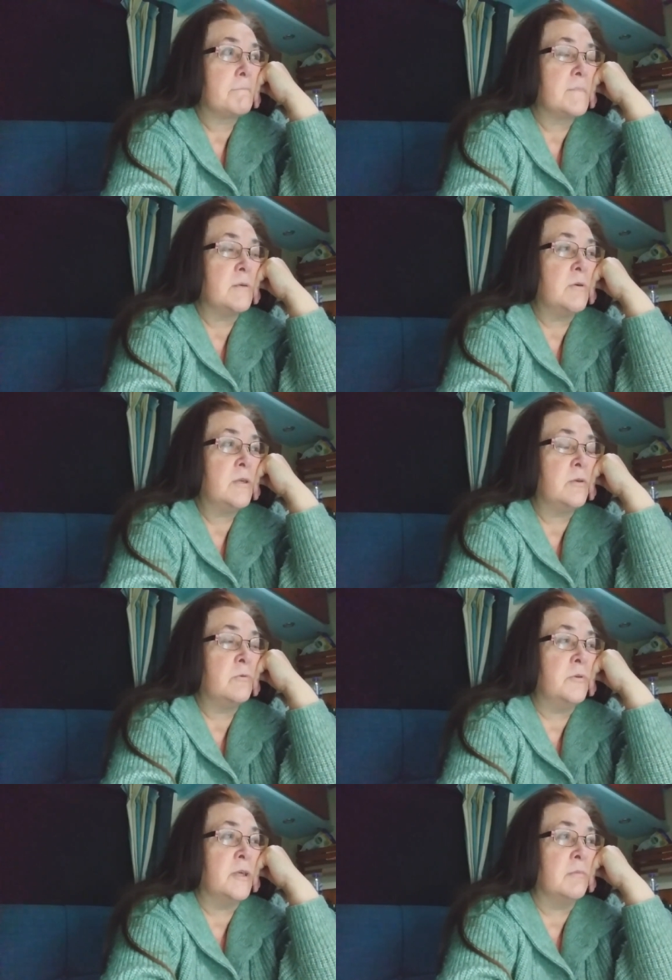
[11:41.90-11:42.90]
They weren't
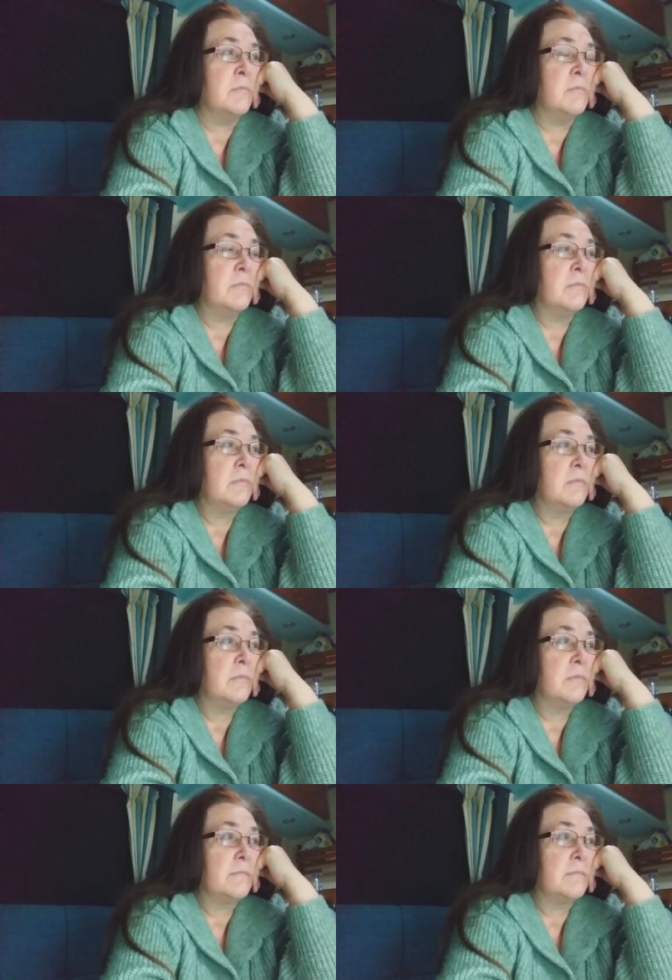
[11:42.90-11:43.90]
all dumb.
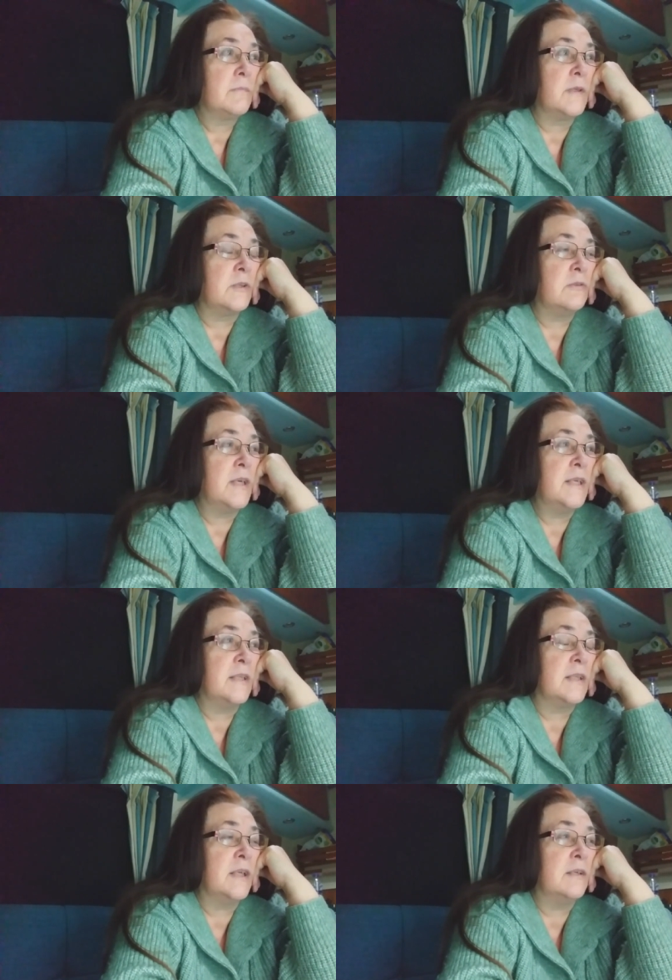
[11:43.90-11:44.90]
They
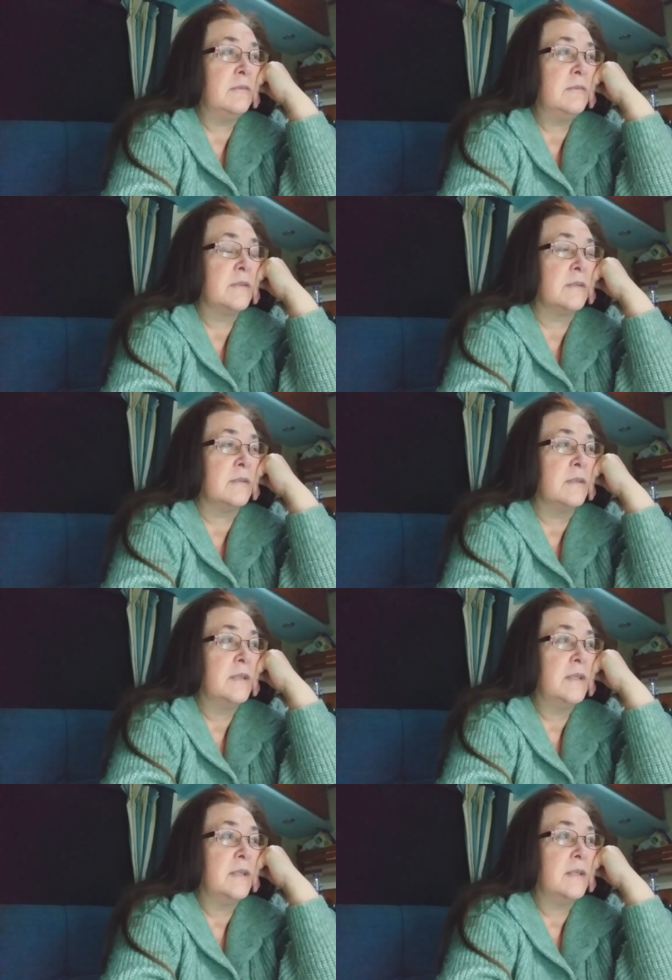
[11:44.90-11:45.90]
created clothes and
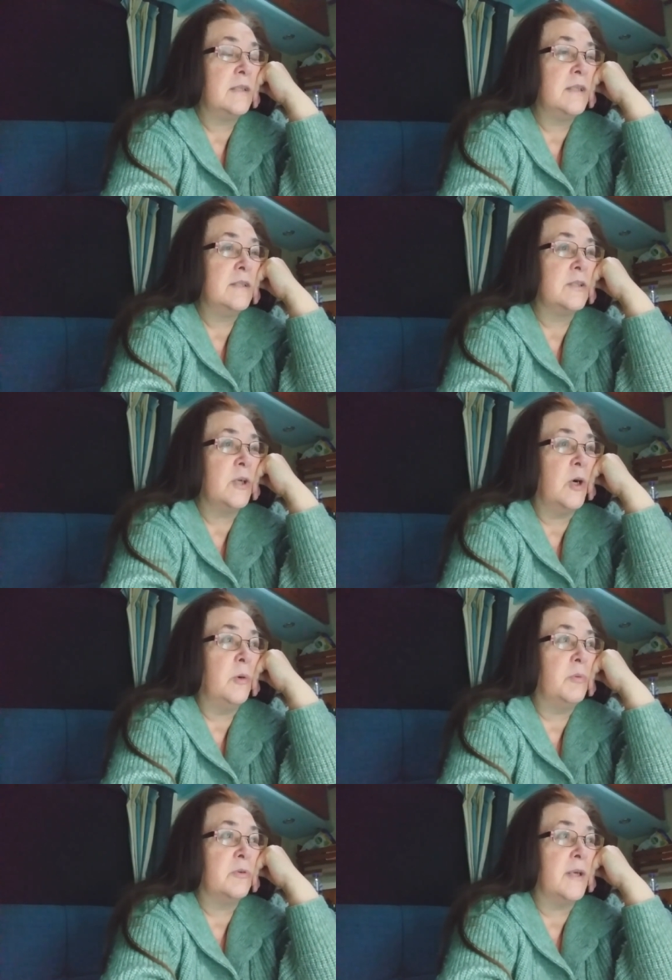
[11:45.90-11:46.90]
things to
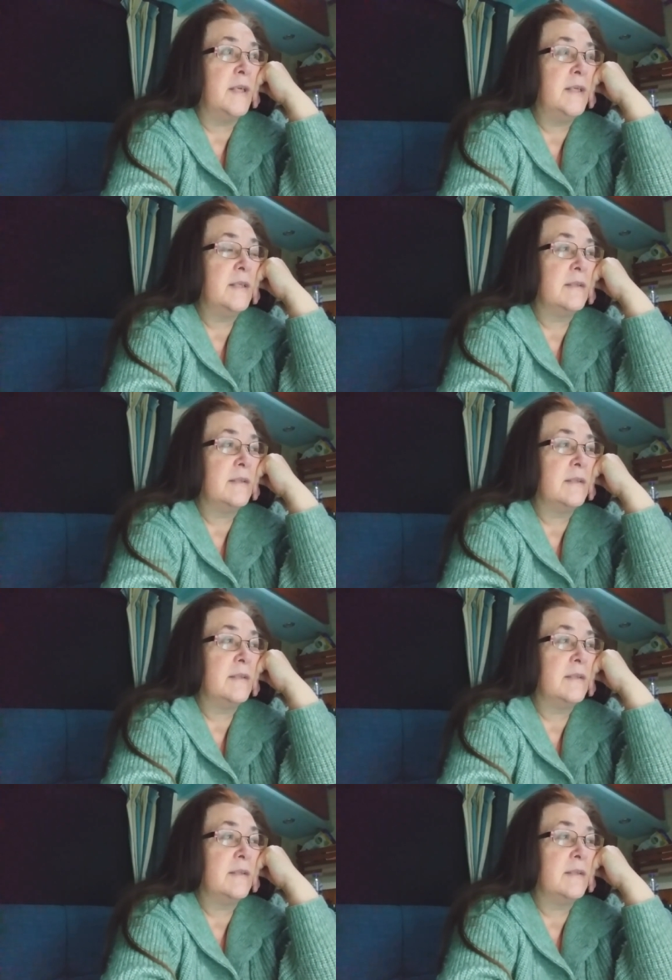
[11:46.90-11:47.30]
operate